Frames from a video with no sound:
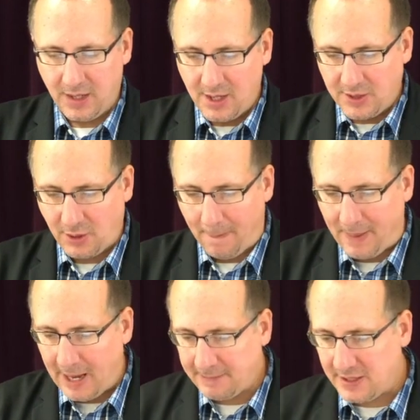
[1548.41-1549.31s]
So
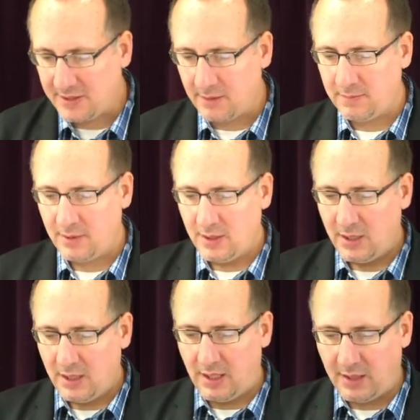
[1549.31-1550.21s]
baptism
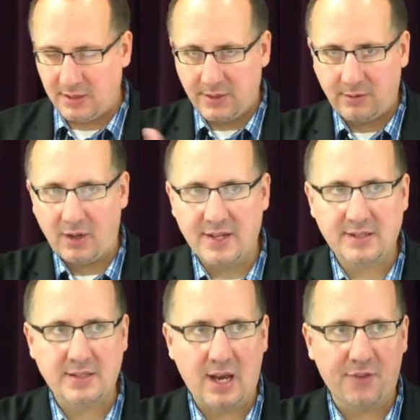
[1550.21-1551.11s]
into Christ's
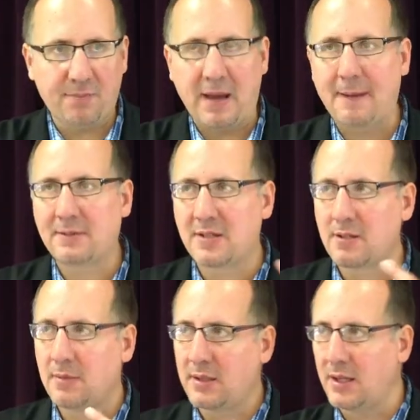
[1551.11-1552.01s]
death,
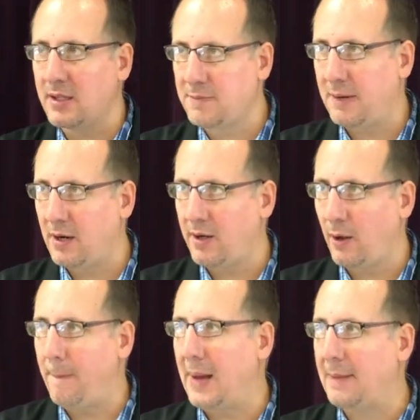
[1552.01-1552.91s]
baptism in his
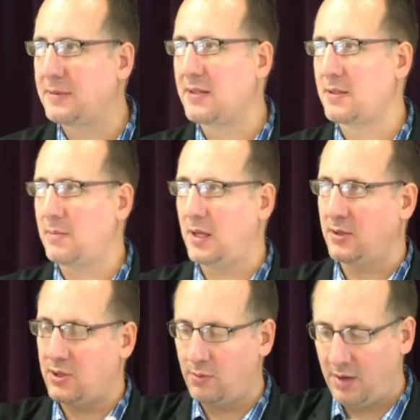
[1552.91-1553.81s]
burial, baptism
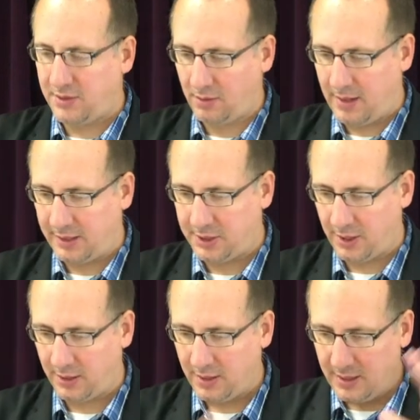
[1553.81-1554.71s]
into
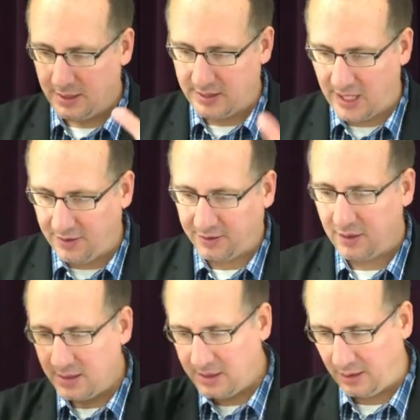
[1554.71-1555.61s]
resurrection, death
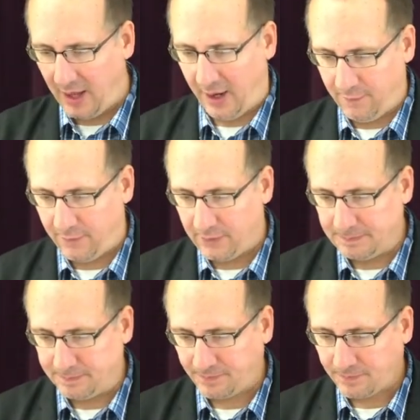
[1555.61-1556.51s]
to life.
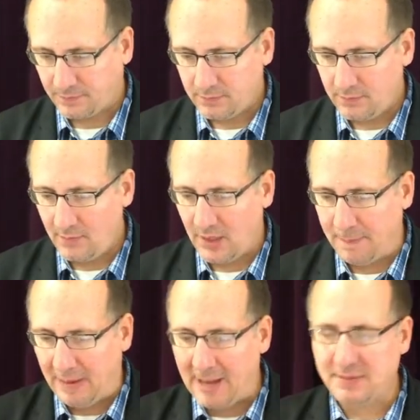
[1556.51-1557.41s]

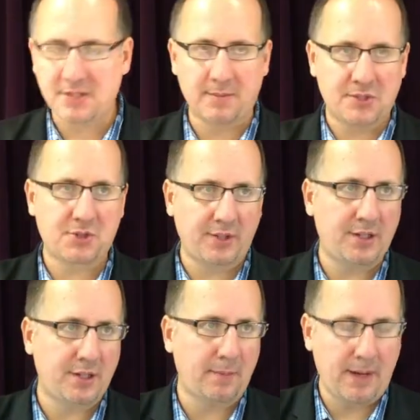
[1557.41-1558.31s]
And baptism is
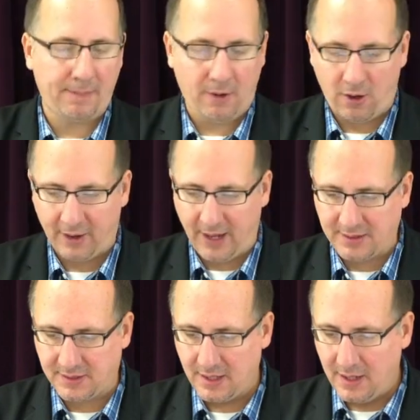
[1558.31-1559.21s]
treated here by Paul
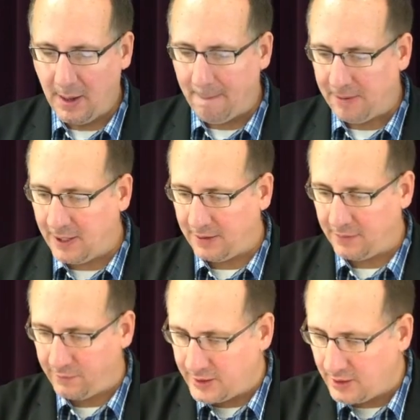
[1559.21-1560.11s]
as being the
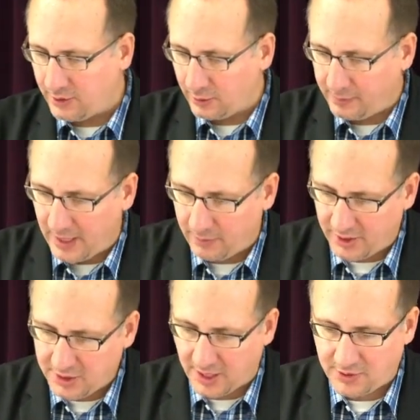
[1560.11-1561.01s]
vehicle by
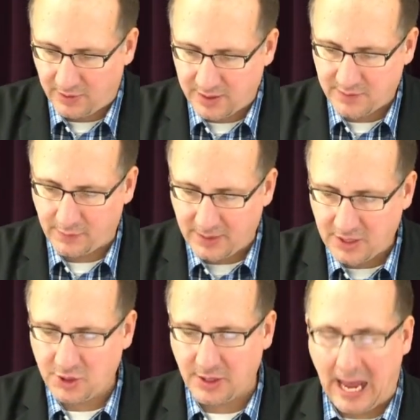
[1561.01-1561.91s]
which a
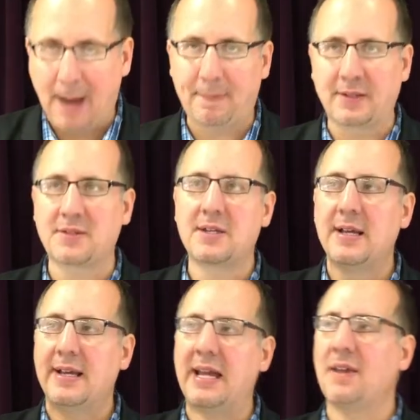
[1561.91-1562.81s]
transformation happens
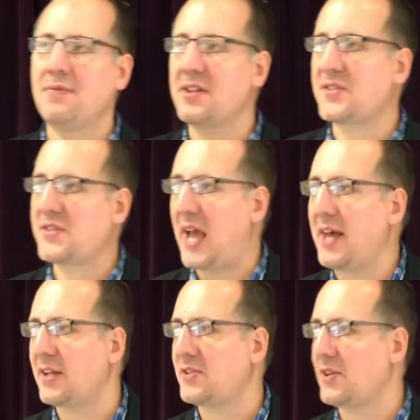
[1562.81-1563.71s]
in the
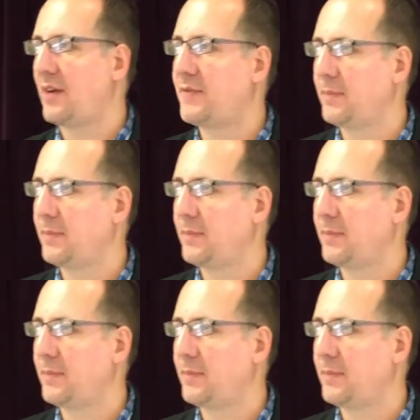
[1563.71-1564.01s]
status of the